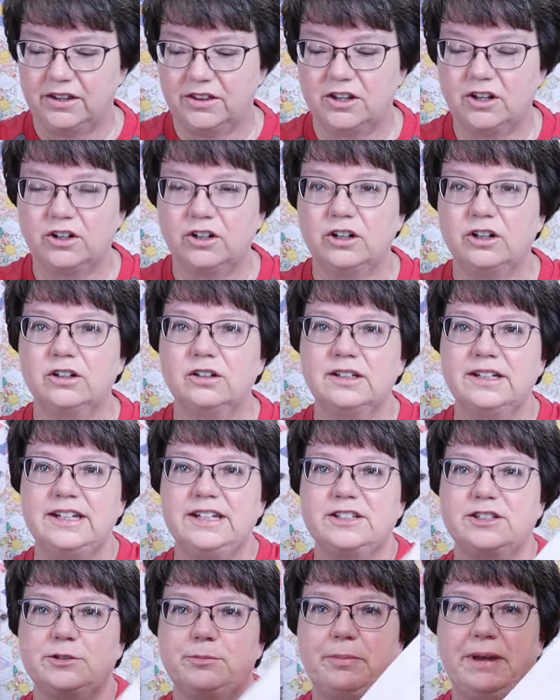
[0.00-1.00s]
The
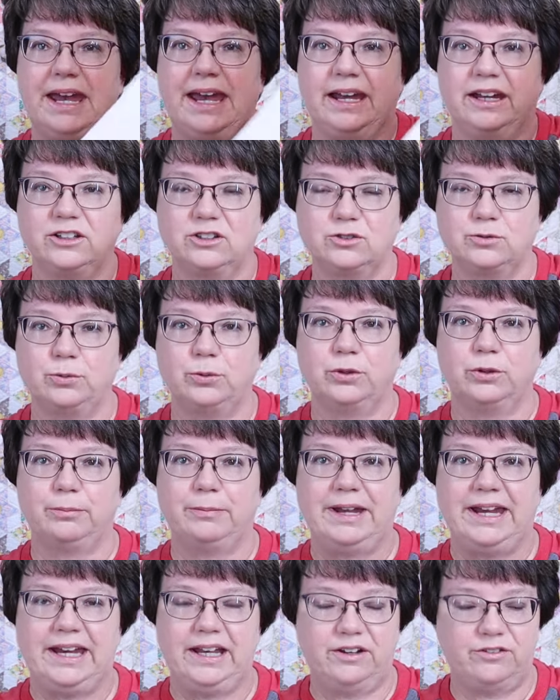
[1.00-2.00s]
earliest bags were
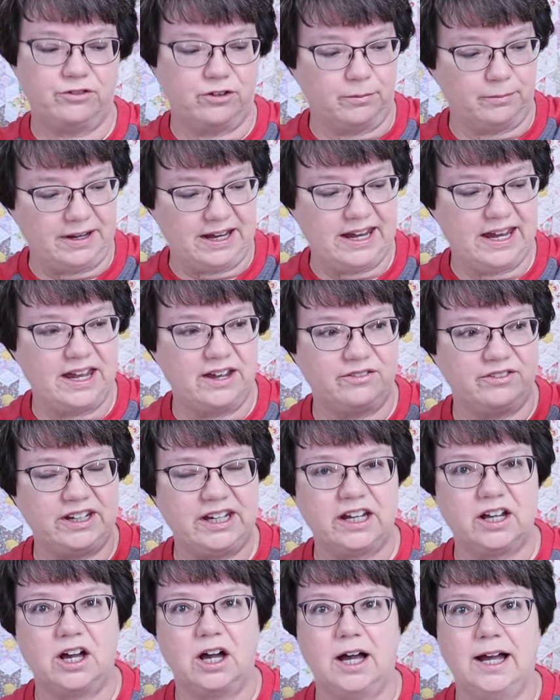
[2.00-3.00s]
made from a heavy
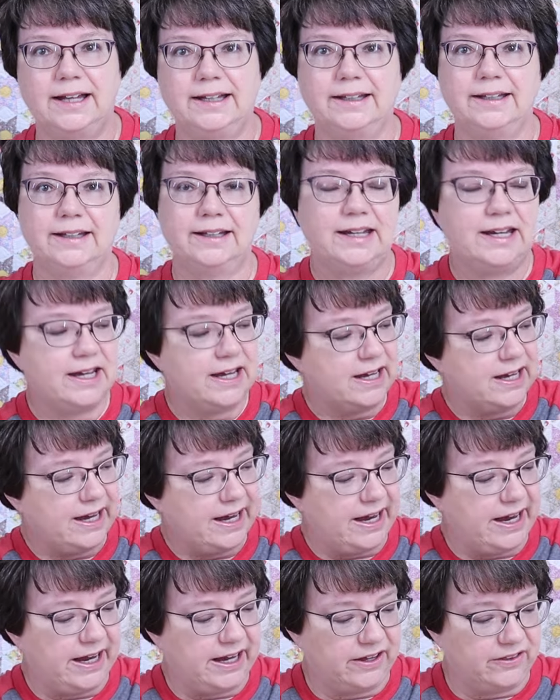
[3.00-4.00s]
cotton,
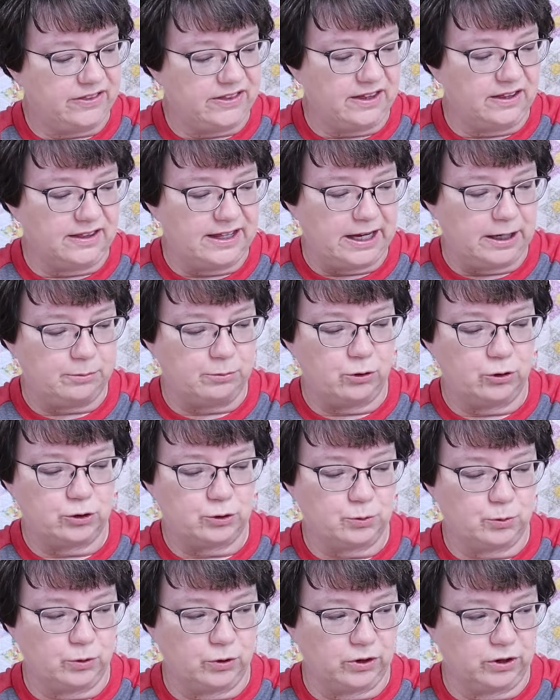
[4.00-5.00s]
and the
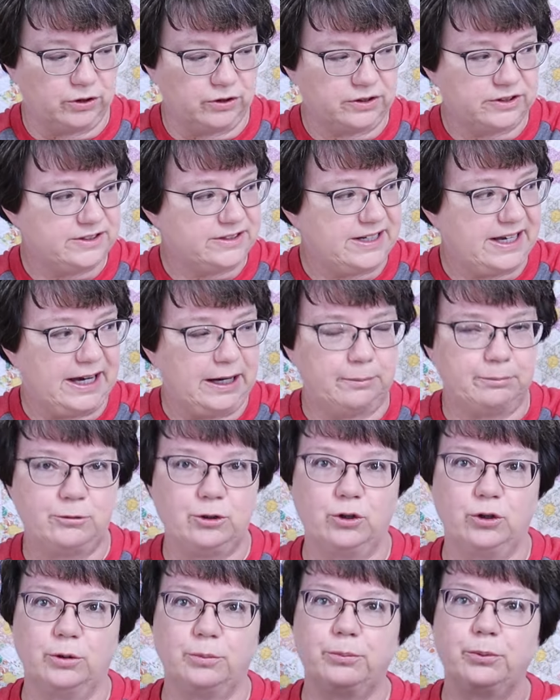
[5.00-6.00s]
labels were stamped
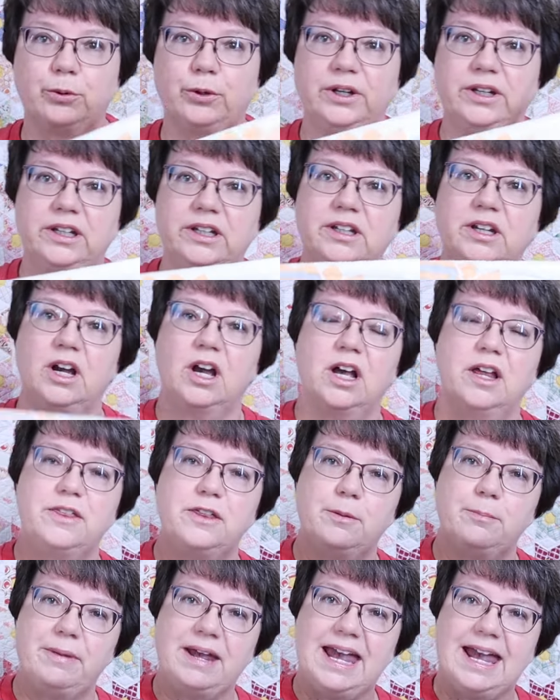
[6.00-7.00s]
or printed on
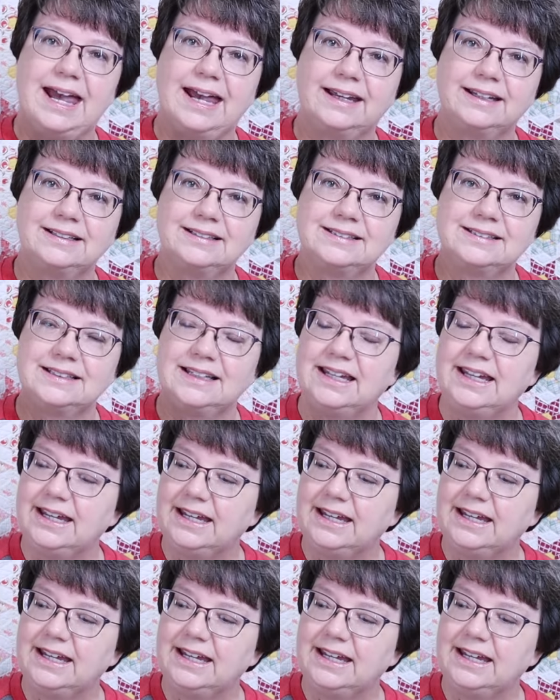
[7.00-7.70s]
the bags.